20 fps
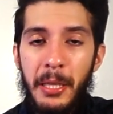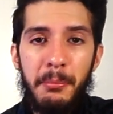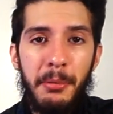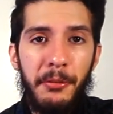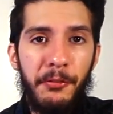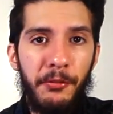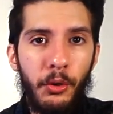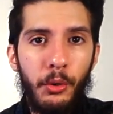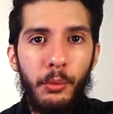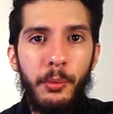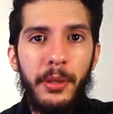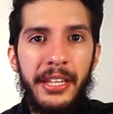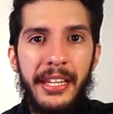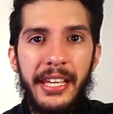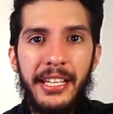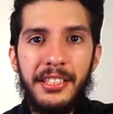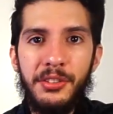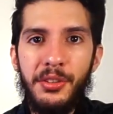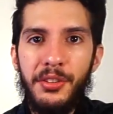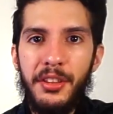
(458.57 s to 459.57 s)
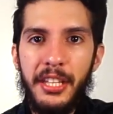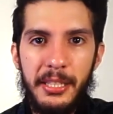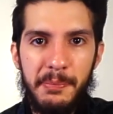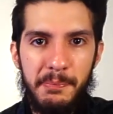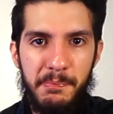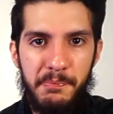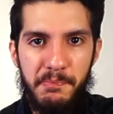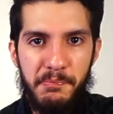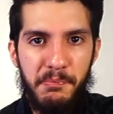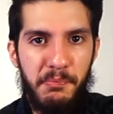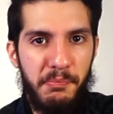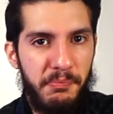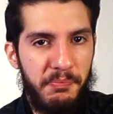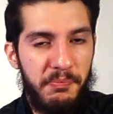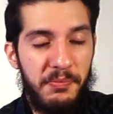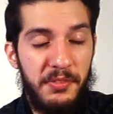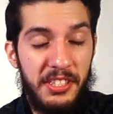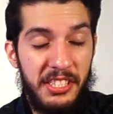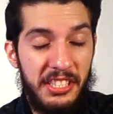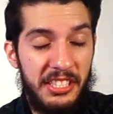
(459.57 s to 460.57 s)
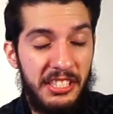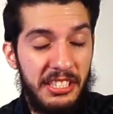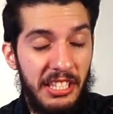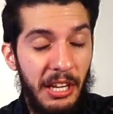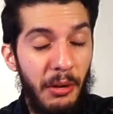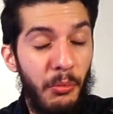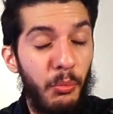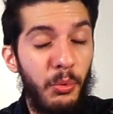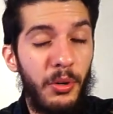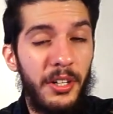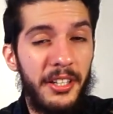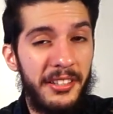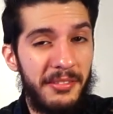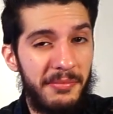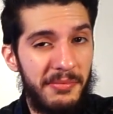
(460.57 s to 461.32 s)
Before we get to the somewhat